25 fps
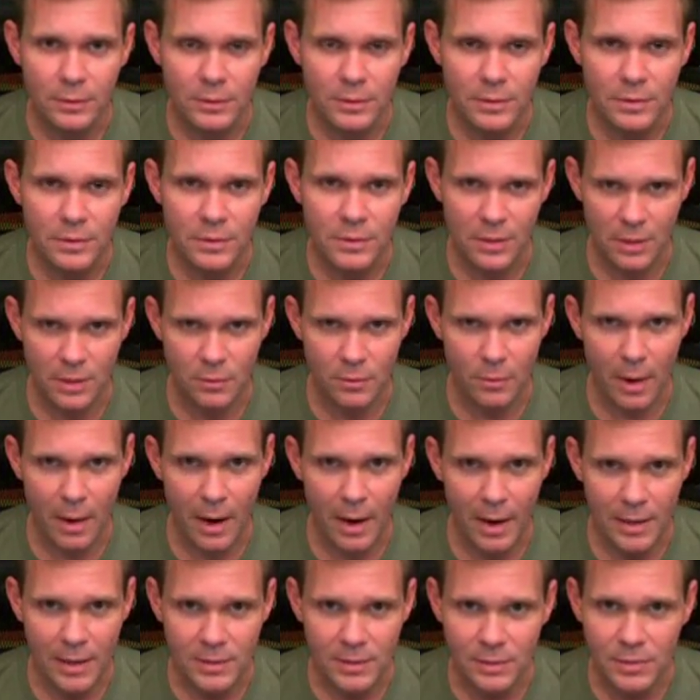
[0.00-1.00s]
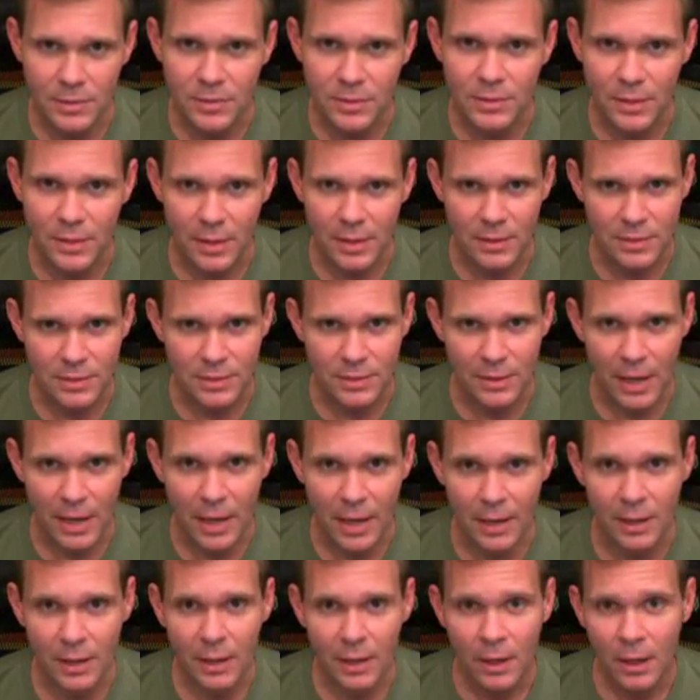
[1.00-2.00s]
sunrise and sunset